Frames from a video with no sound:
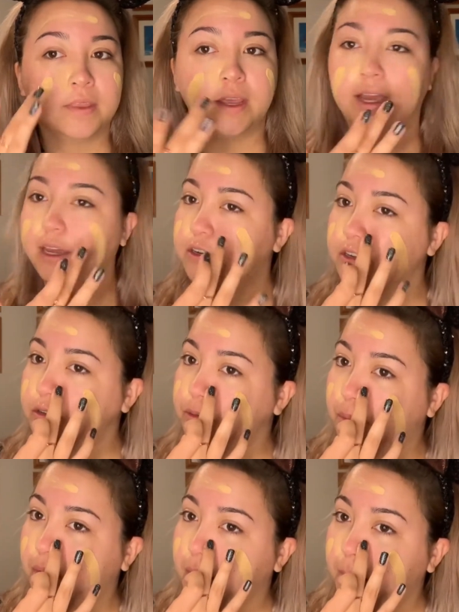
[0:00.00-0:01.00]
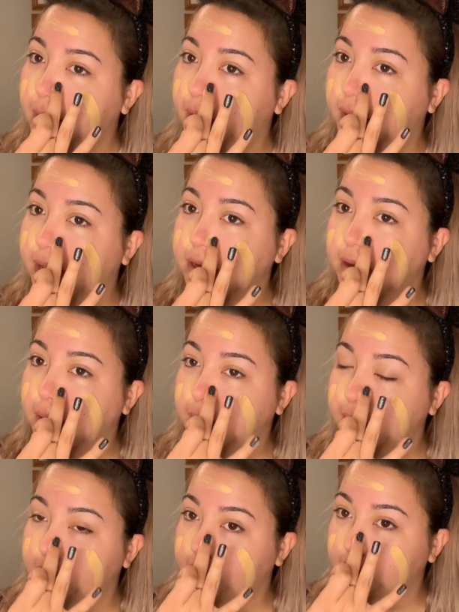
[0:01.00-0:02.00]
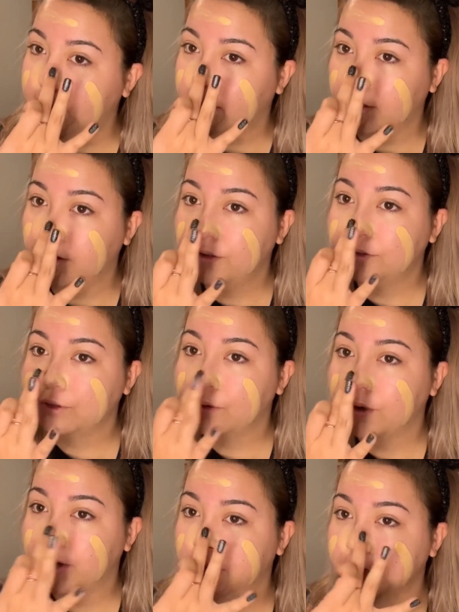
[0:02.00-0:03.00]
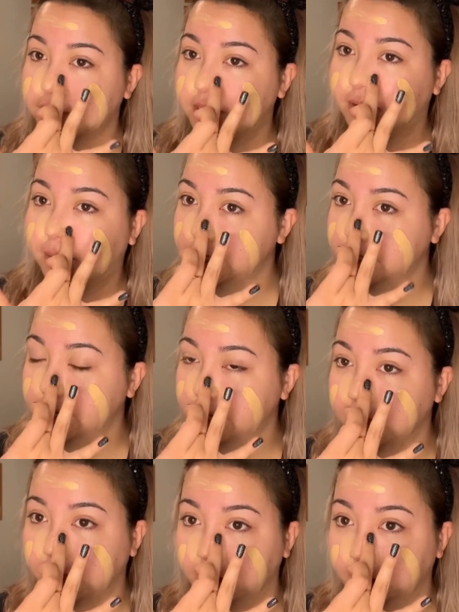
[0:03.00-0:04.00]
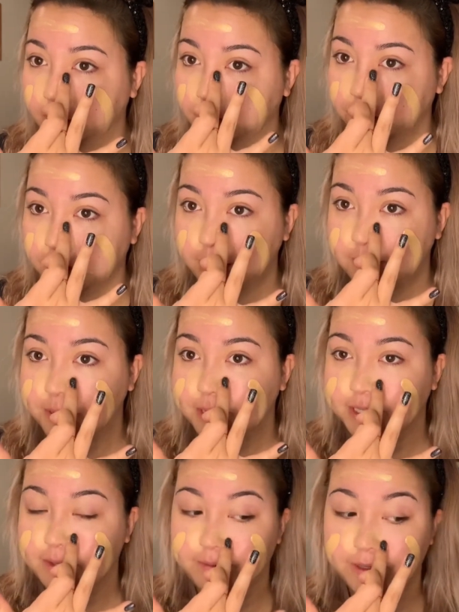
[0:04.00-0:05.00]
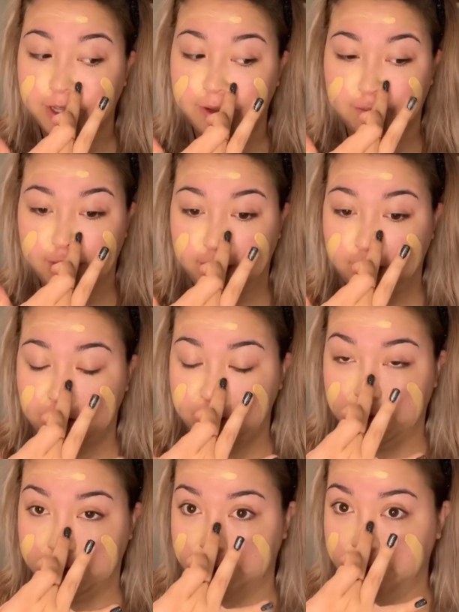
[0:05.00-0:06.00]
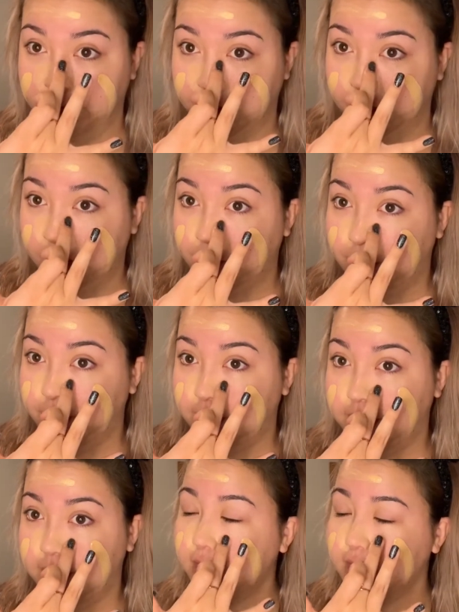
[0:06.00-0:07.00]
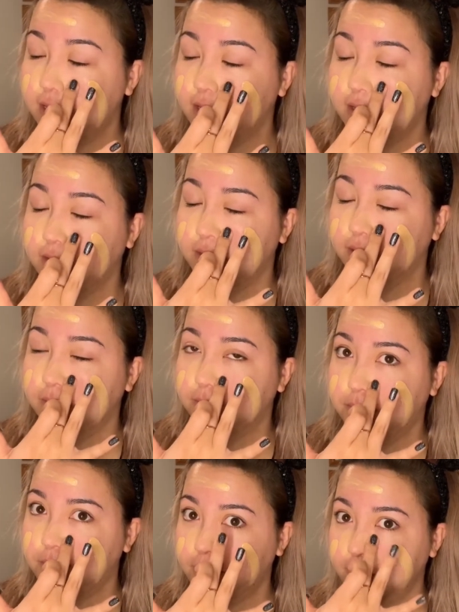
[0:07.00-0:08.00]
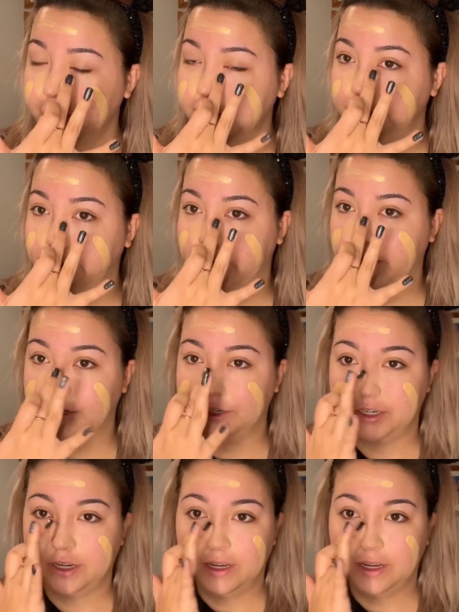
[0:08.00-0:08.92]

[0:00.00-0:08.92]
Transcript: I do pre-pat in the nose corners just to get that all ready because I feel like when I go in with the beauty sponge,